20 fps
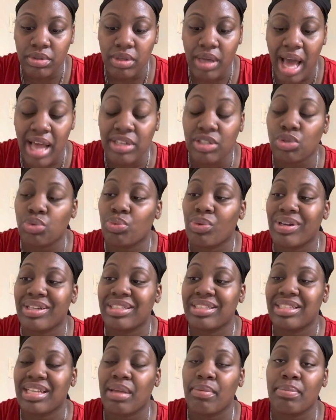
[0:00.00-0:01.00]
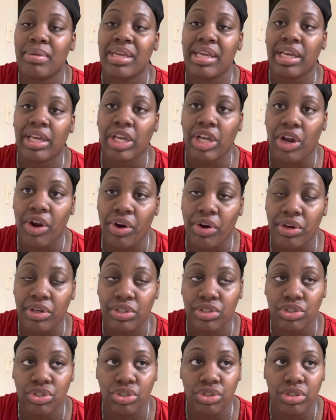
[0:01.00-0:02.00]
I just want to say be
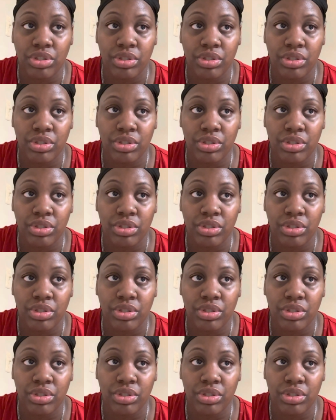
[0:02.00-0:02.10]
encouraged.